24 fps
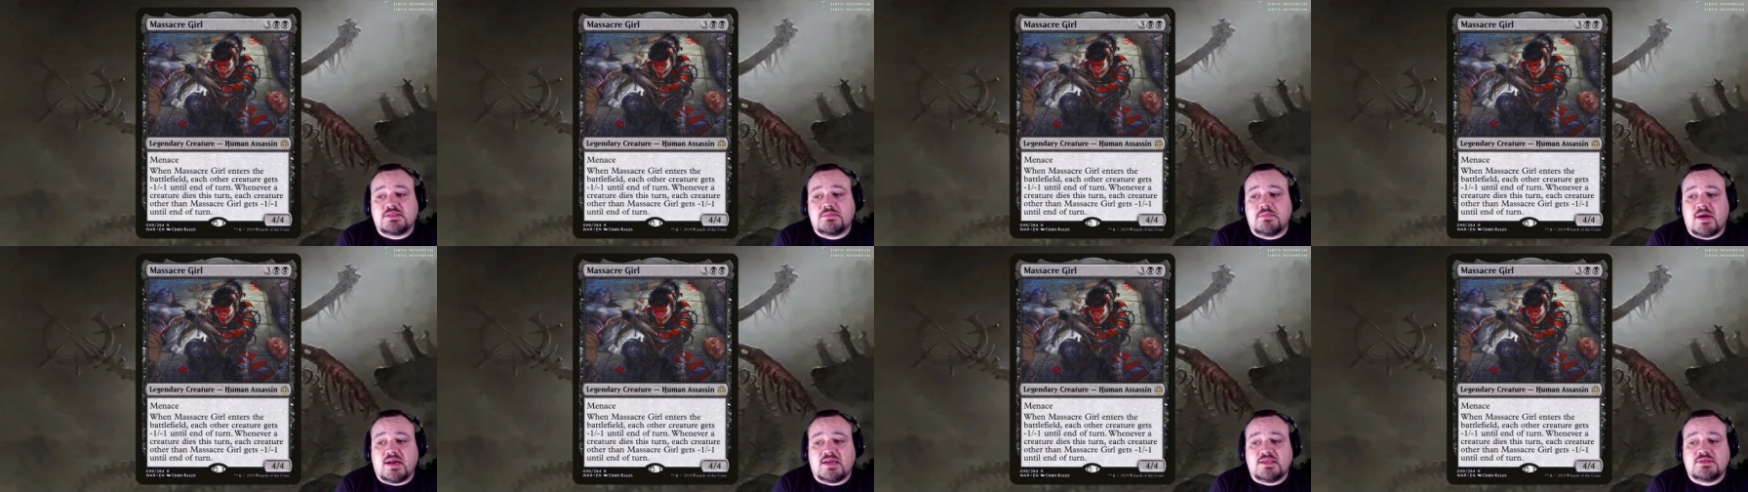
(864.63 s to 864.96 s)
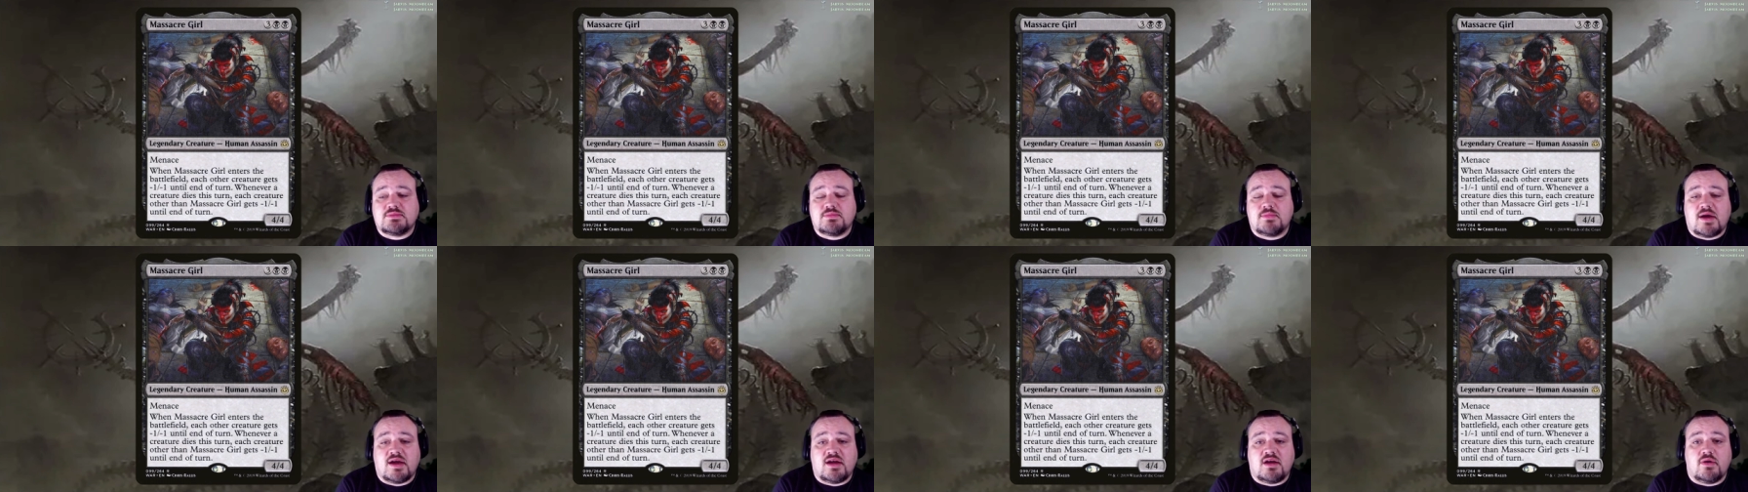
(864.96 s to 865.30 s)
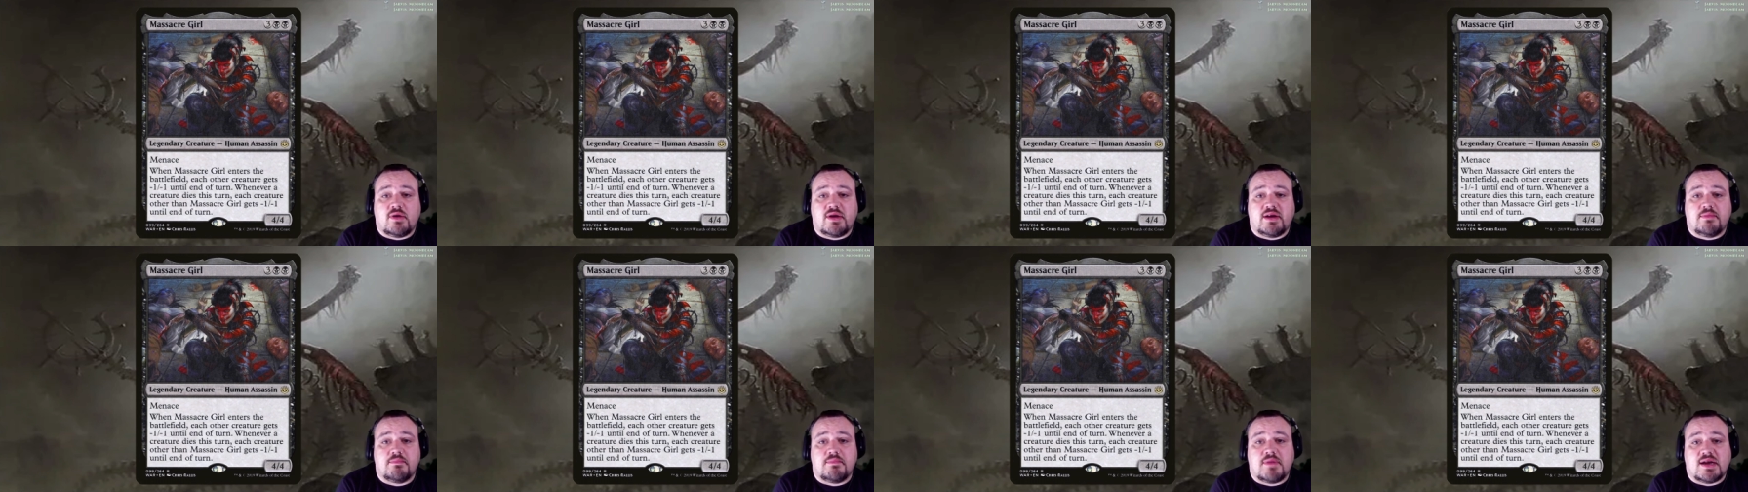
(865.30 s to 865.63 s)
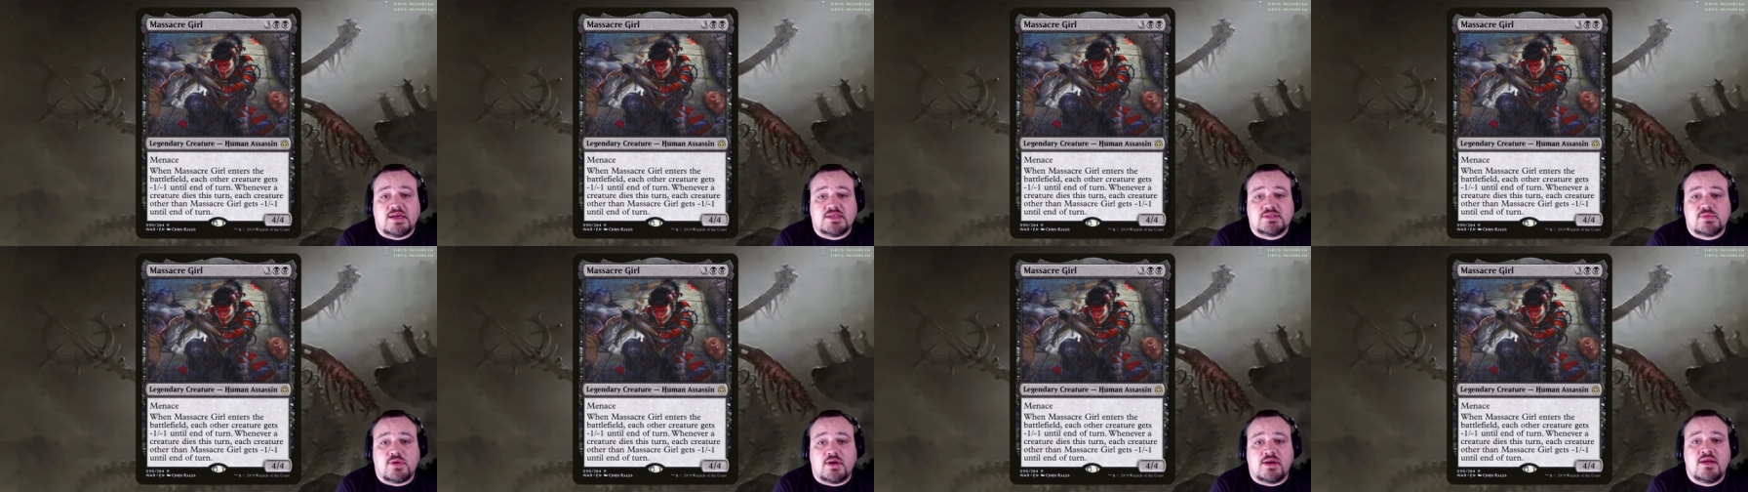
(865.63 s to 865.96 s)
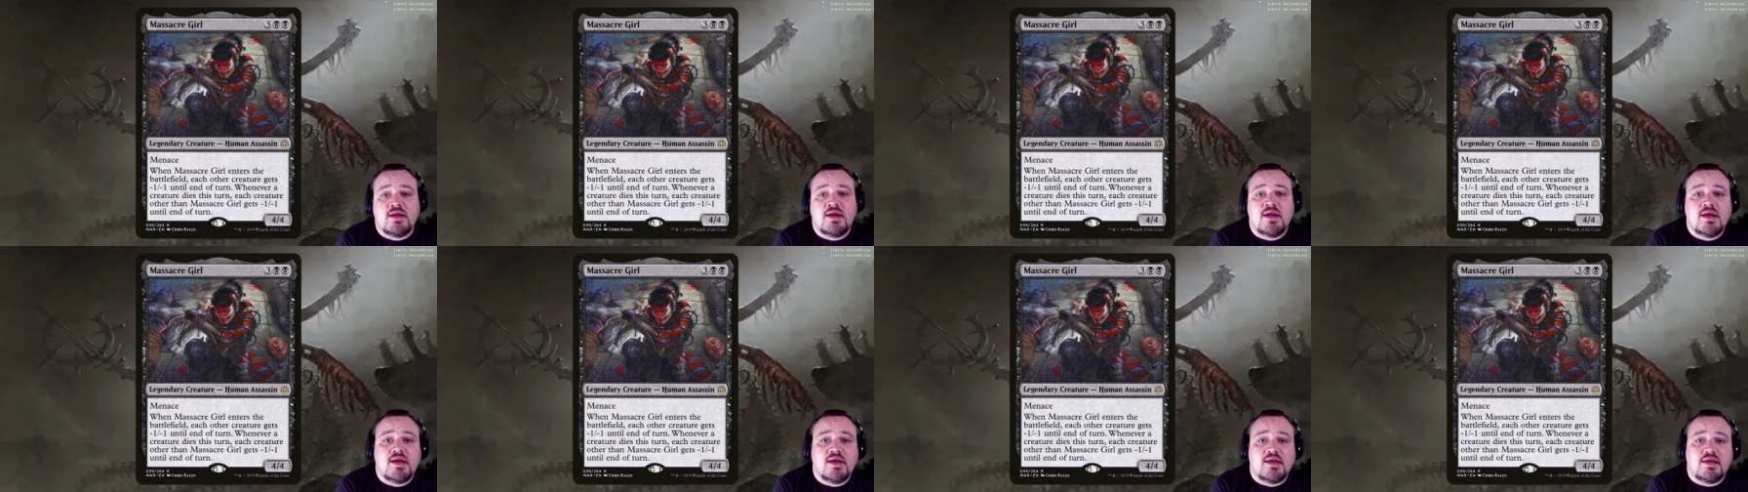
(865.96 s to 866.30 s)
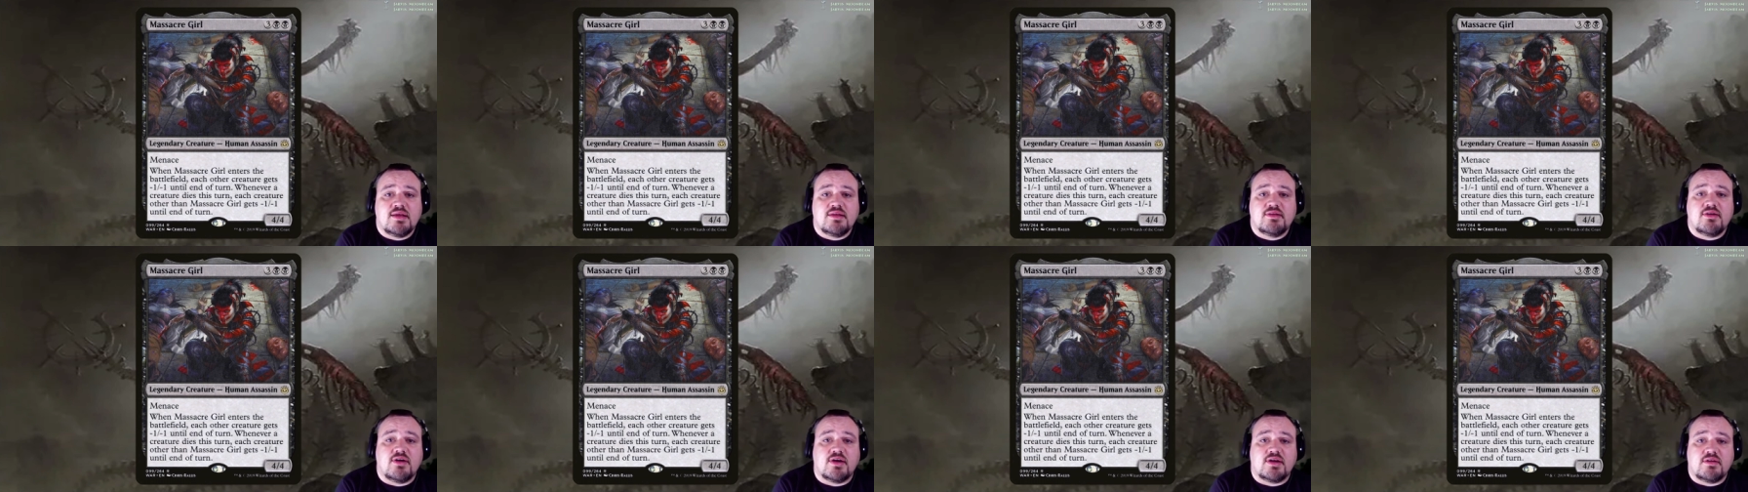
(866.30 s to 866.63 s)
-1/-1
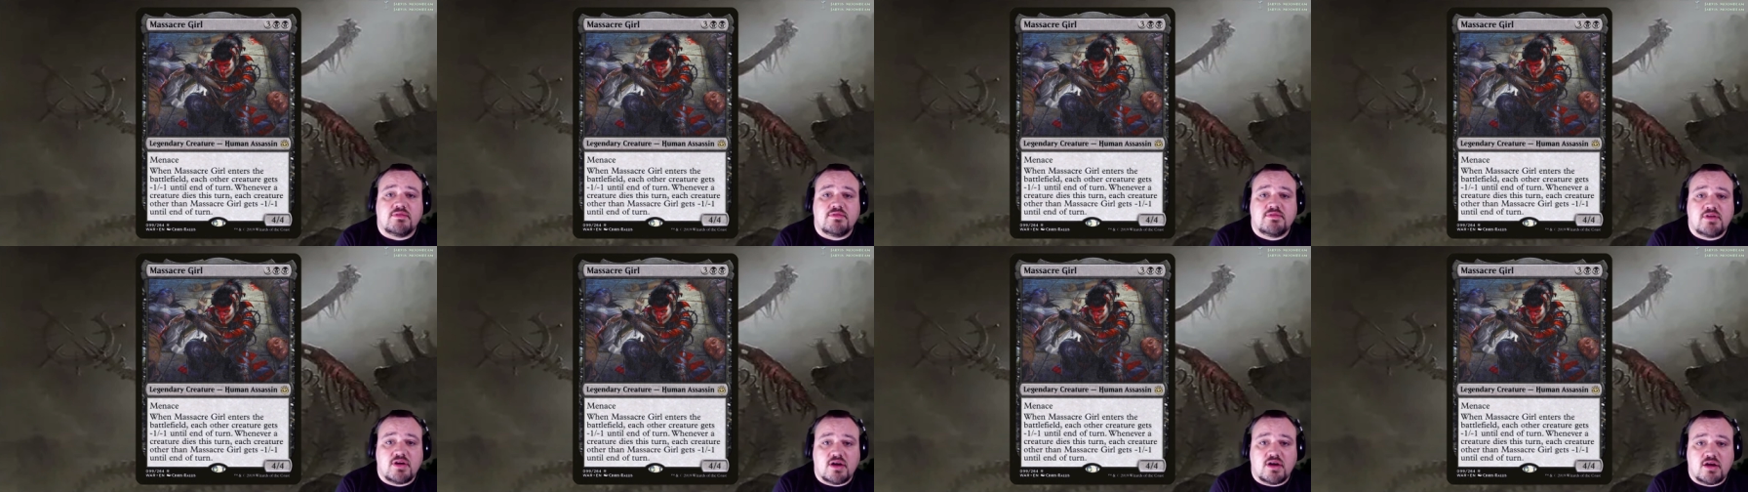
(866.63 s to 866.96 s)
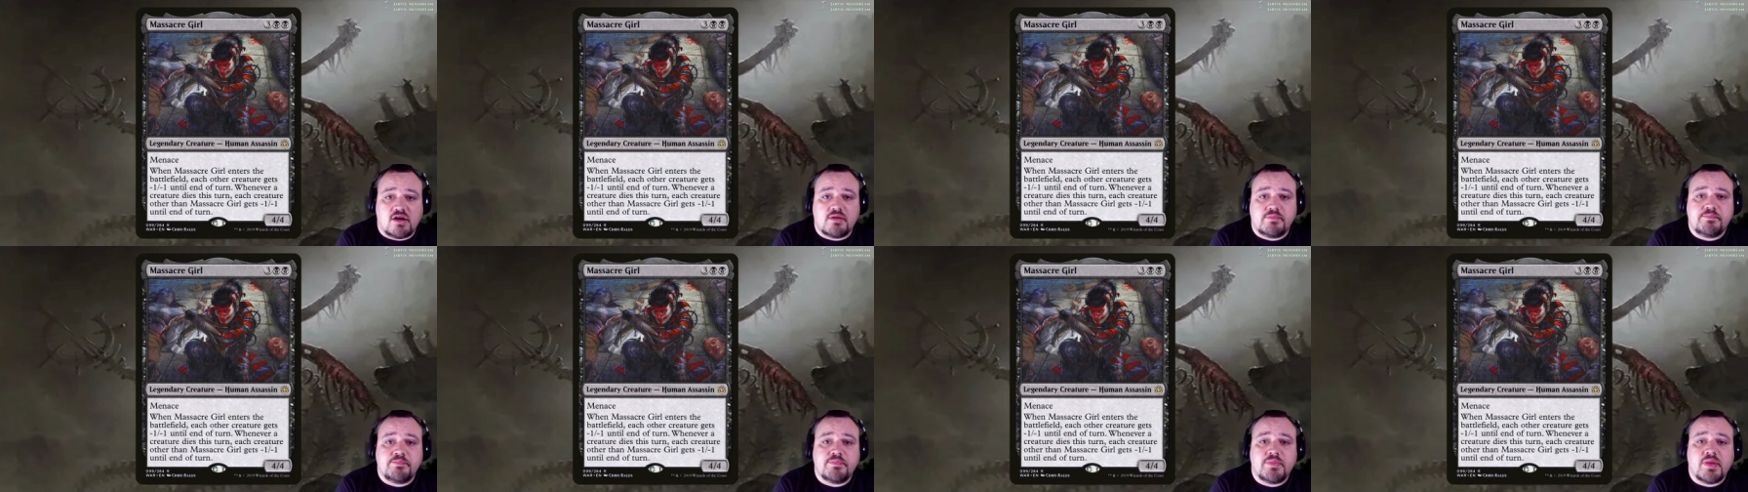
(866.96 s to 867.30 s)
until end of turn,